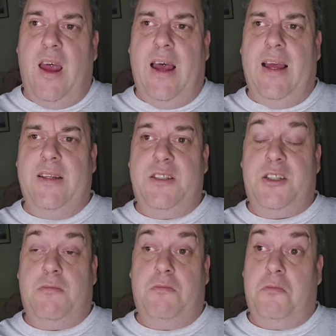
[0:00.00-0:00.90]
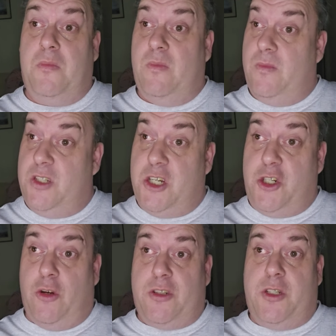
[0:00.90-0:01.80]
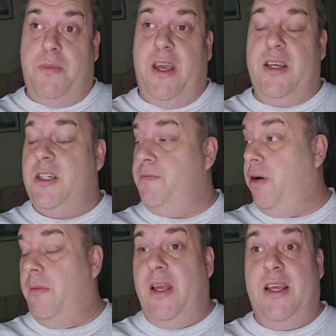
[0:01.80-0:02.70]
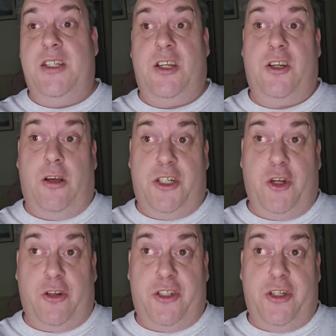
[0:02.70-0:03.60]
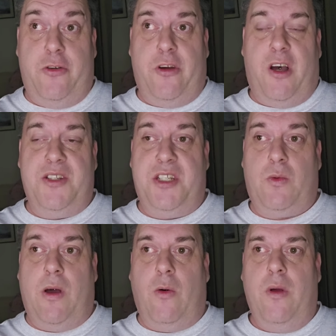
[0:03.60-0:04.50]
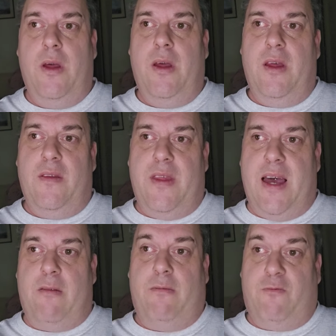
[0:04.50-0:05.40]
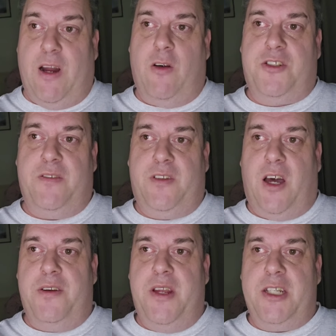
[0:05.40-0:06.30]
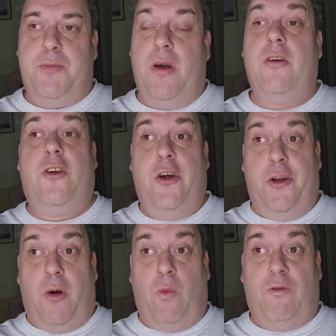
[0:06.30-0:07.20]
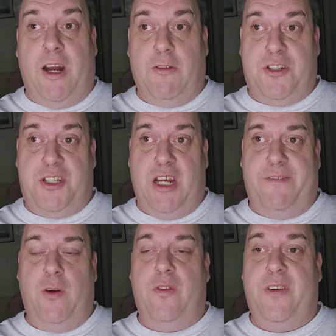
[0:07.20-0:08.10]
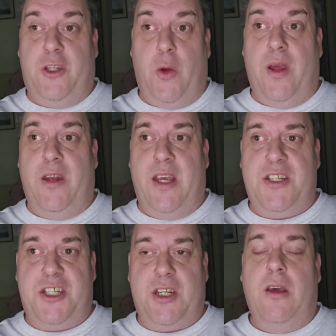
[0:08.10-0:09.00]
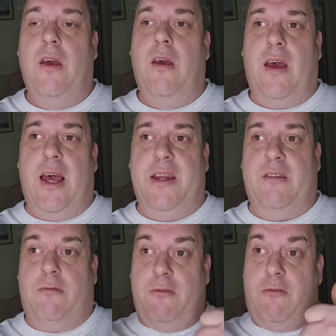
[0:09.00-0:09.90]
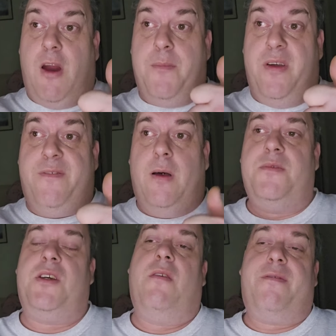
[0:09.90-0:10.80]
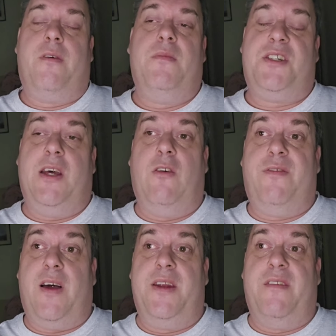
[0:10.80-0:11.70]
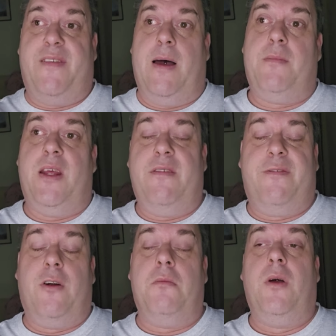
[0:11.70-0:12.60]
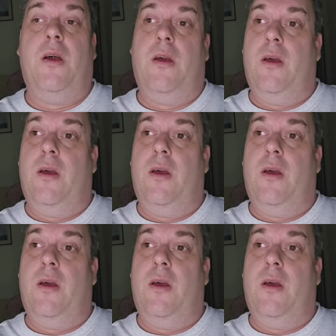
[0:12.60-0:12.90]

and it's a shock to me as it probably is a shock to you guys as well that Rails have done this, but good on Rails of Sheffield for doing this. And great big thumbs up from myself and the family from